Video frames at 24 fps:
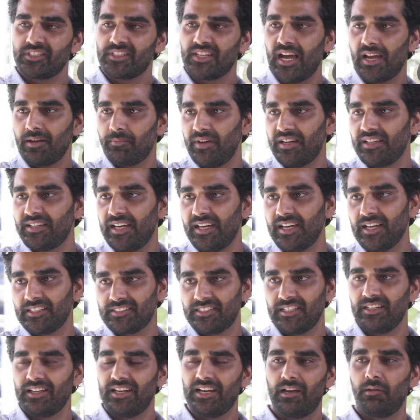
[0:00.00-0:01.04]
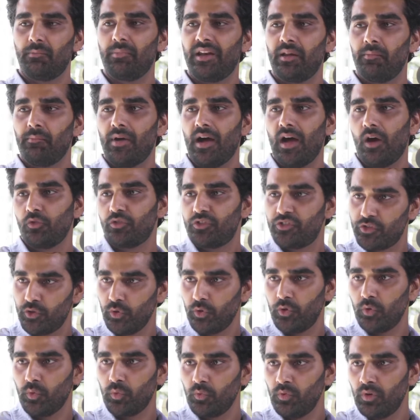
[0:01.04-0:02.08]
start by telling us a little bit about
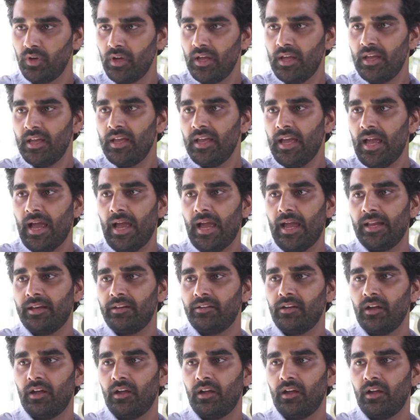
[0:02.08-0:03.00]
Sunu and